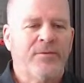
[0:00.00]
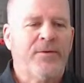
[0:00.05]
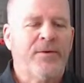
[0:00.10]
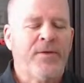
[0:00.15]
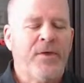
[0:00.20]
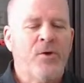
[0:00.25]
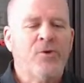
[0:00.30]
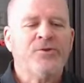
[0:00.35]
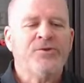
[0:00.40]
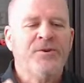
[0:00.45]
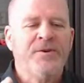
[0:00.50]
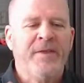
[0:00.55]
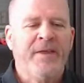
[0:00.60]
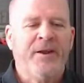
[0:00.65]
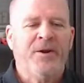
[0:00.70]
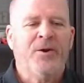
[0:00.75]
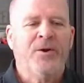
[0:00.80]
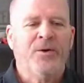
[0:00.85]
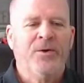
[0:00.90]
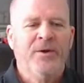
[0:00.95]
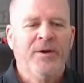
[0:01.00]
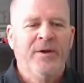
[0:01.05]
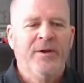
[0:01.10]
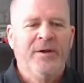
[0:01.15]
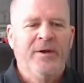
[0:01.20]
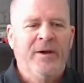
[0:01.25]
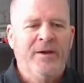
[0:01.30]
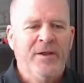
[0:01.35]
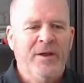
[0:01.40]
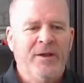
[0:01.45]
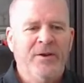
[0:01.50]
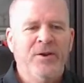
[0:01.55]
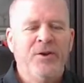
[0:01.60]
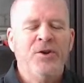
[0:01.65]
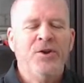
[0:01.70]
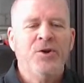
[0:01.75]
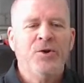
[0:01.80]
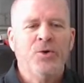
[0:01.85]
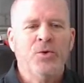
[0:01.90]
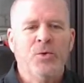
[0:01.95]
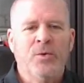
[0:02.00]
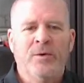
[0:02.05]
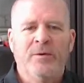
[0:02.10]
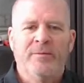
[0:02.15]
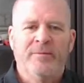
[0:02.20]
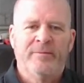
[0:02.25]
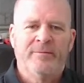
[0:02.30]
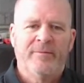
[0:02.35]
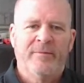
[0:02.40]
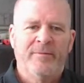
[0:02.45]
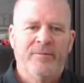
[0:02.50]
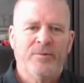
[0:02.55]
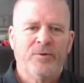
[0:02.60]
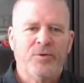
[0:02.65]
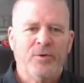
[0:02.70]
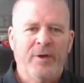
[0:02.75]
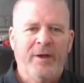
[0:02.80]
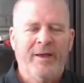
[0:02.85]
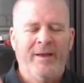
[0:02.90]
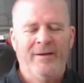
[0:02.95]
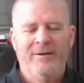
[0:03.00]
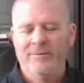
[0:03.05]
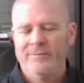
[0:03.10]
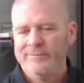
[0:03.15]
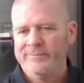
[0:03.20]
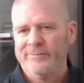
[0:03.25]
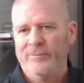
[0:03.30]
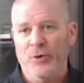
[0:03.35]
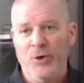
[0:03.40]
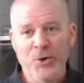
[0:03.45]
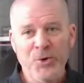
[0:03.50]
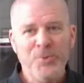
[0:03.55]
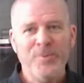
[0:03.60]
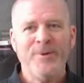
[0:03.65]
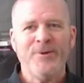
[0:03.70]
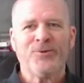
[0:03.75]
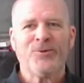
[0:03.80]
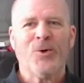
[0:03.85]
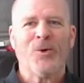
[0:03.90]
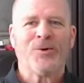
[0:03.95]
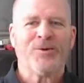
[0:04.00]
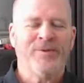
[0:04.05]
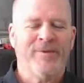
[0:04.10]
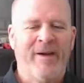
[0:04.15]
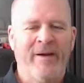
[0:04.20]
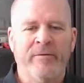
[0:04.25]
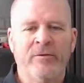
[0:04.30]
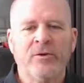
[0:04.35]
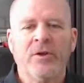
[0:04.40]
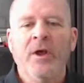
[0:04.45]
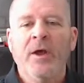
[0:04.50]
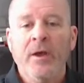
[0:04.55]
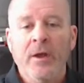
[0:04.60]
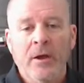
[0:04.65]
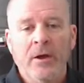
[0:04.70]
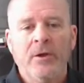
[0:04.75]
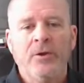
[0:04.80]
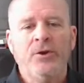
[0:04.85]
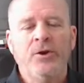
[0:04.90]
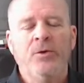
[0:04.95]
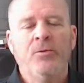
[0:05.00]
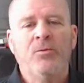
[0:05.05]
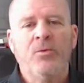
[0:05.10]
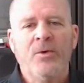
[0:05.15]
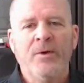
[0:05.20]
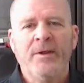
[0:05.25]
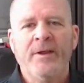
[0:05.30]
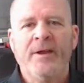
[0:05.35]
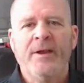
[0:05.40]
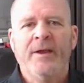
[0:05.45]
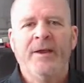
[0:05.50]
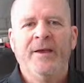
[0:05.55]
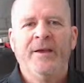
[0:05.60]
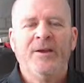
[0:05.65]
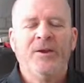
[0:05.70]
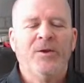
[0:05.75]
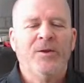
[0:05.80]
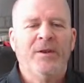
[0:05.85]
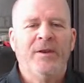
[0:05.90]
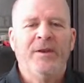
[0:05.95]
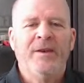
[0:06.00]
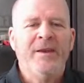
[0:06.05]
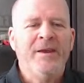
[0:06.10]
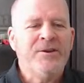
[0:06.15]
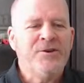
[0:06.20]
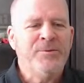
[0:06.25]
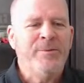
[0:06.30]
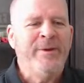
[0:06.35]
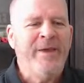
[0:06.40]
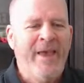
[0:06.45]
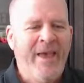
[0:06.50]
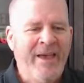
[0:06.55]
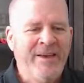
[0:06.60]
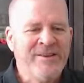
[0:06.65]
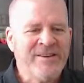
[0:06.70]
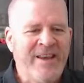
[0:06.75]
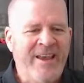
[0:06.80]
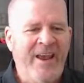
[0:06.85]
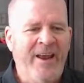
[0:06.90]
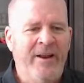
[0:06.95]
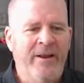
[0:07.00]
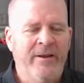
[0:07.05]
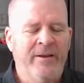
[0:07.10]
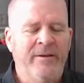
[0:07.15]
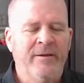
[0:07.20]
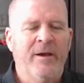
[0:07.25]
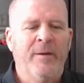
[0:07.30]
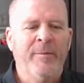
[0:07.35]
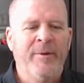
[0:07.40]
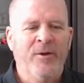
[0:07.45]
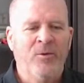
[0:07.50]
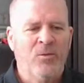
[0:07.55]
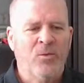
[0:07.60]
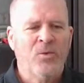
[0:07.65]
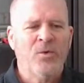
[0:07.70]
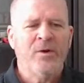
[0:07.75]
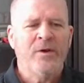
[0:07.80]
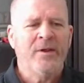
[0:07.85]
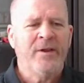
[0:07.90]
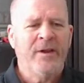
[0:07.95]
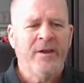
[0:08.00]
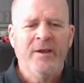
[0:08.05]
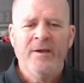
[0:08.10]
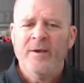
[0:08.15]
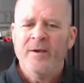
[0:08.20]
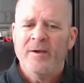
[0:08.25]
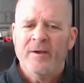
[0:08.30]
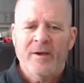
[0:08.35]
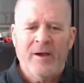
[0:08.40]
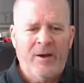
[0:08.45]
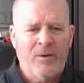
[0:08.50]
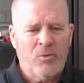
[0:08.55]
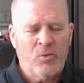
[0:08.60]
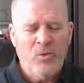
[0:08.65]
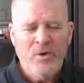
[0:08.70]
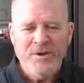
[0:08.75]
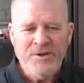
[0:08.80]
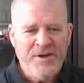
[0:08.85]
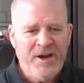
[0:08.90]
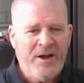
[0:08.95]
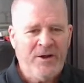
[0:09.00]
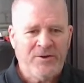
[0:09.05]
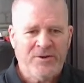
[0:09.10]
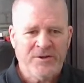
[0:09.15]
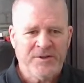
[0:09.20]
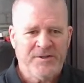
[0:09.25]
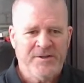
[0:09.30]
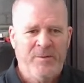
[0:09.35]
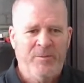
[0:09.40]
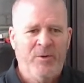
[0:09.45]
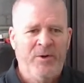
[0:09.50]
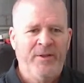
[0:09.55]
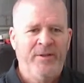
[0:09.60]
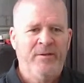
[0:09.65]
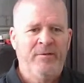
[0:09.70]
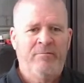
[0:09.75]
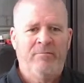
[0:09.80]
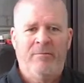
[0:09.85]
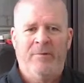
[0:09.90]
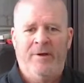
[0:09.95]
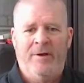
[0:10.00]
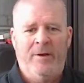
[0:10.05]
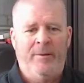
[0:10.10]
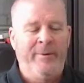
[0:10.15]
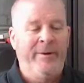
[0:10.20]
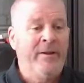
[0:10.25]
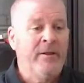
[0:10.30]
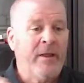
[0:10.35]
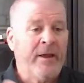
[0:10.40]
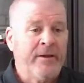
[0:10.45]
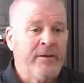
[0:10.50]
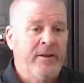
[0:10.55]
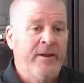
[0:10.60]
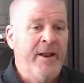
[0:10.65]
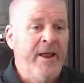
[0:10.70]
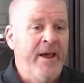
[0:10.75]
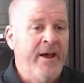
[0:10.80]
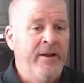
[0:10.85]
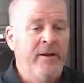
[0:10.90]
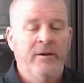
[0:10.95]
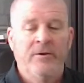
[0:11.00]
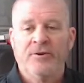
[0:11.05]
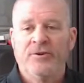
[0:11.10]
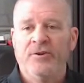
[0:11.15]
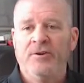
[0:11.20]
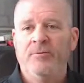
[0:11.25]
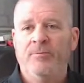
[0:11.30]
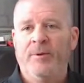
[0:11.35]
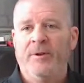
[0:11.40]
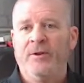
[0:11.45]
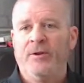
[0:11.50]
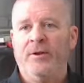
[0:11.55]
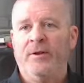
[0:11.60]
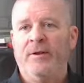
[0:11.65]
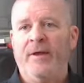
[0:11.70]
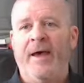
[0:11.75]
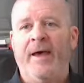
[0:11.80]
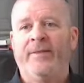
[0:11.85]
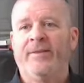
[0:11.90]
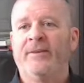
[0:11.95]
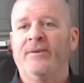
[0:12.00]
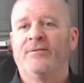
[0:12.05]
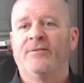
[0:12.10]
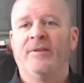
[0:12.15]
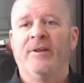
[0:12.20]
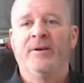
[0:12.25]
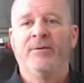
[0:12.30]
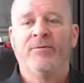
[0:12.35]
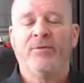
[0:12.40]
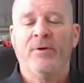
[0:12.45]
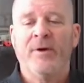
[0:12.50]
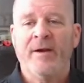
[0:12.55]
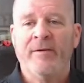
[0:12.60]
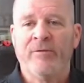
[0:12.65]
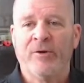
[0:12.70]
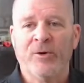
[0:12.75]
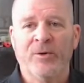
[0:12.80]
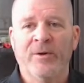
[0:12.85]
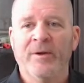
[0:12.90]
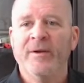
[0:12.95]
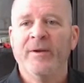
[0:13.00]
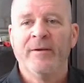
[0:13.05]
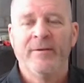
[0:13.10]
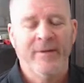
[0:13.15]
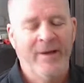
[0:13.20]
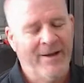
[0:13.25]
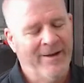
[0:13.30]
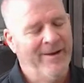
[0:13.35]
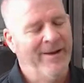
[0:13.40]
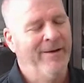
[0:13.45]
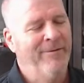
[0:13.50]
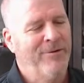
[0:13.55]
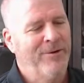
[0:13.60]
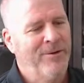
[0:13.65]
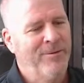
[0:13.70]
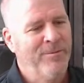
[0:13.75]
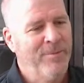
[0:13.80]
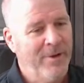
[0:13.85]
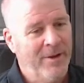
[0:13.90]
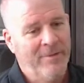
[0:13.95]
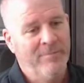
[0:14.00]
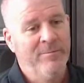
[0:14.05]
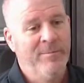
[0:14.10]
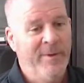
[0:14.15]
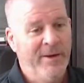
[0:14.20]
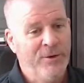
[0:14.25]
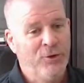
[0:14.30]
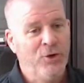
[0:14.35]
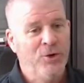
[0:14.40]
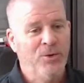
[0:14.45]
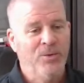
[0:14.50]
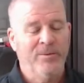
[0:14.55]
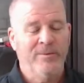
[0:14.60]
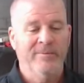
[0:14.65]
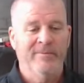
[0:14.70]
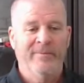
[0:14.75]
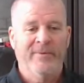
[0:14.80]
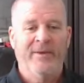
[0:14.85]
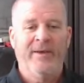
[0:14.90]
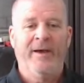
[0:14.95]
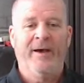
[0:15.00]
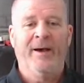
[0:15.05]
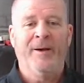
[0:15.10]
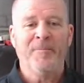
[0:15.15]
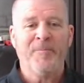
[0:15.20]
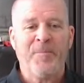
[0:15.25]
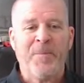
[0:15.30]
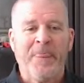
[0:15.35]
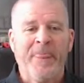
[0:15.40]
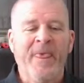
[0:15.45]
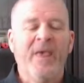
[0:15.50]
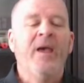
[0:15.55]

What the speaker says: for those of you that are new, newbie stroke survivors, you really need to be educated. I mean, really, reach out to someone. I mean, like Lynette, she's been at this thing forever. Not ever. Well, me too. Um,